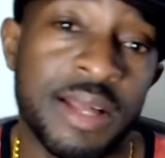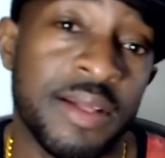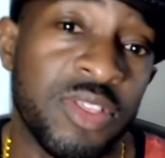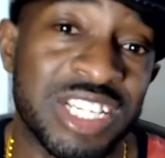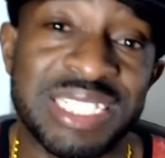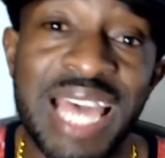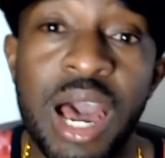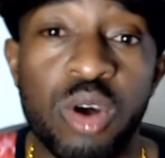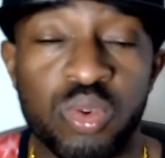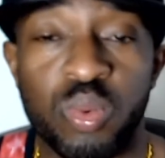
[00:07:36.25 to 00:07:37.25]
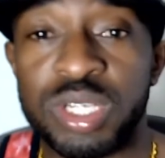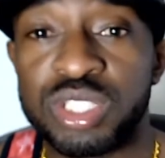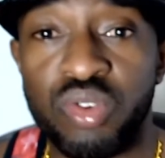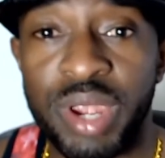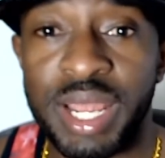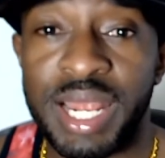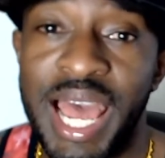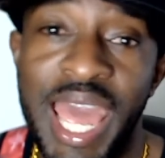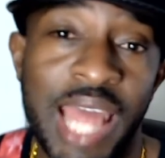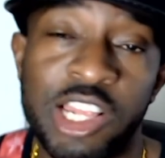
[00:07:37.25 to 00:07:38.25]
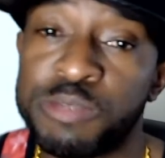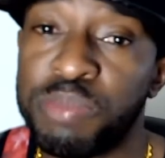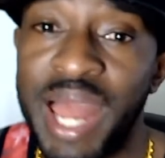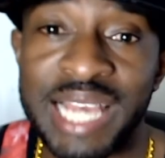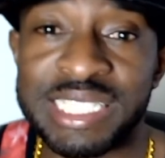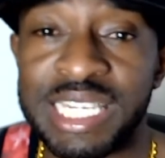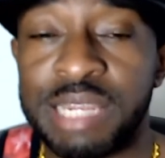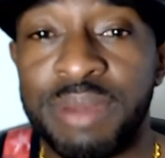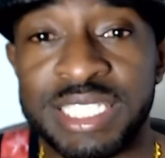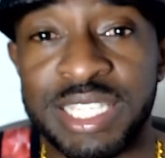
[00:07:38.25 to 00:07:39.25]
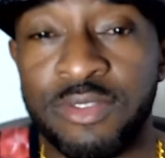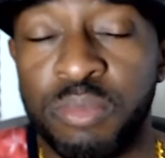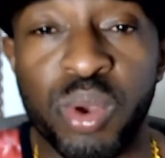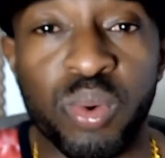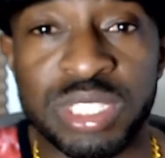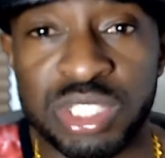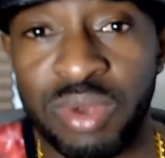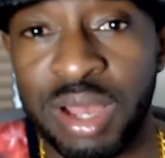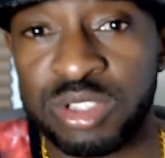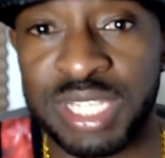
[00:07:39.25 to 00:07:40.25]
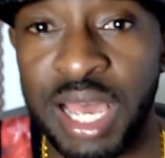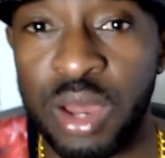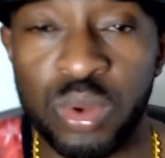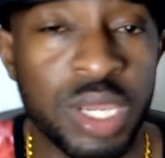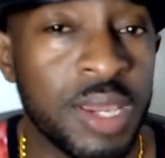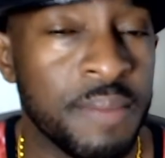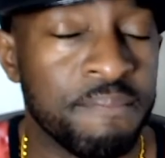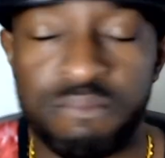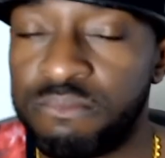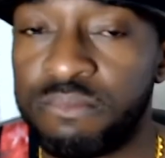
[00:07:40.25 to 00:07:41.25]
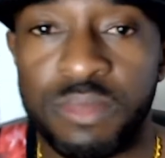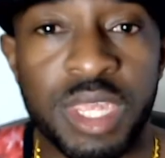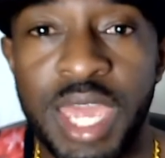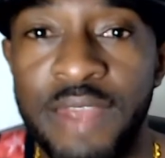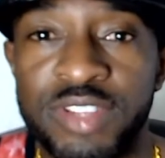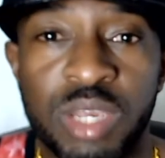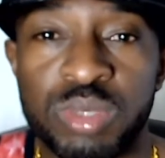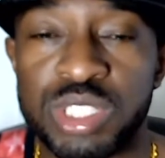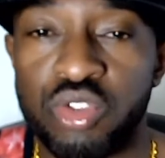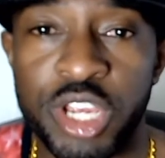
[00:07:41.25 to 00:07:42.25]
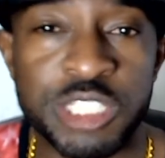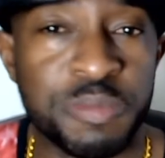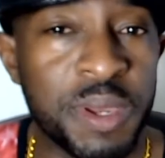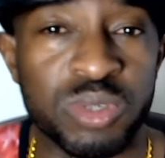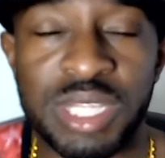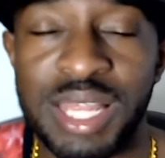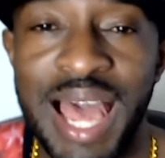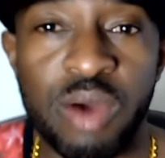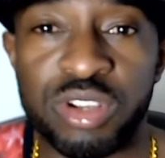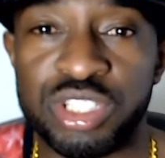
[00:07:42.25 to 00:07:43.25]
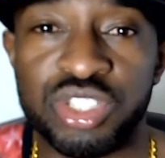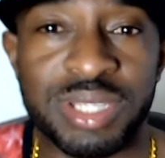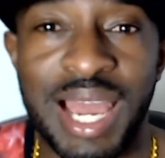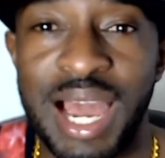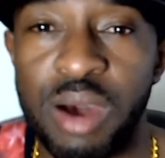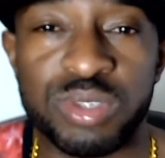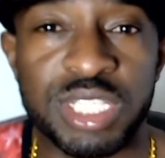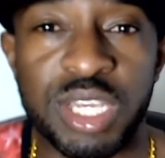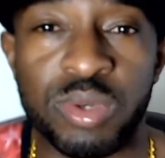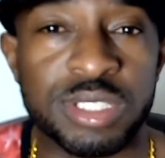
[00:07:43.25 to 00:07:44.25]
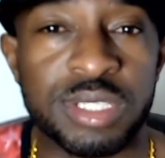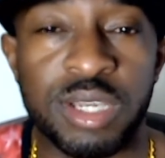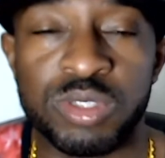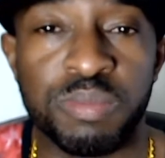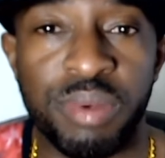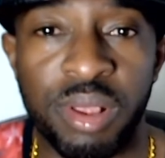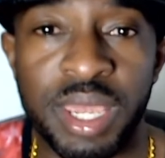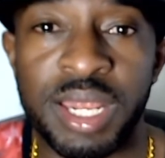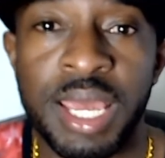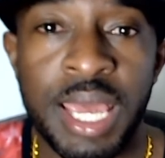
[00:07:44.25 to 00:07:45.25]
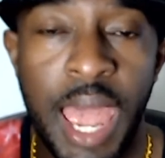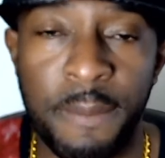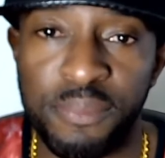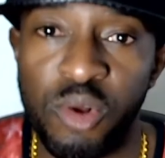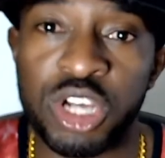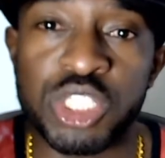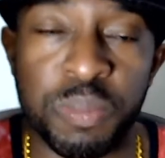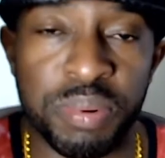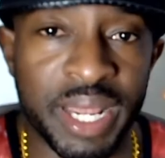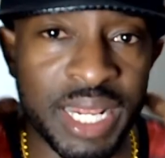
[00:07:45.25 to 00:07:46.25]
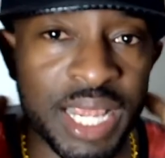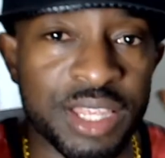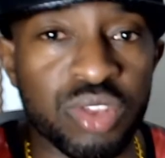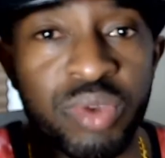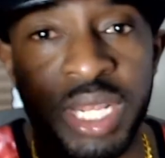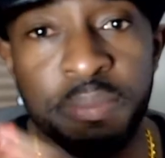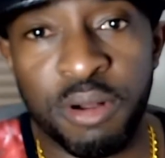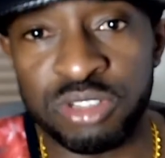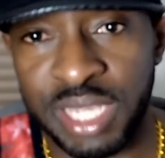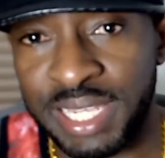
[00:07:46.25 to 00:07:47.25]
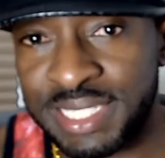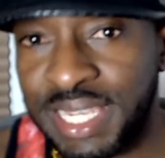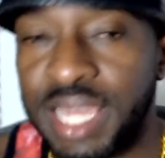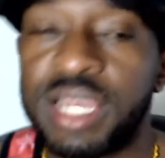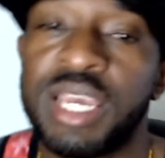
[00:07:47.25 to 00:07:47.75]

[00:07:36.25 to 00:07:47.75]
The sound was great. I had this blasting in my 7.1 surround sound. Everything was crisp. It was loud. It shook the house. It was brilliant. I also played it in the 3D Pulse headset.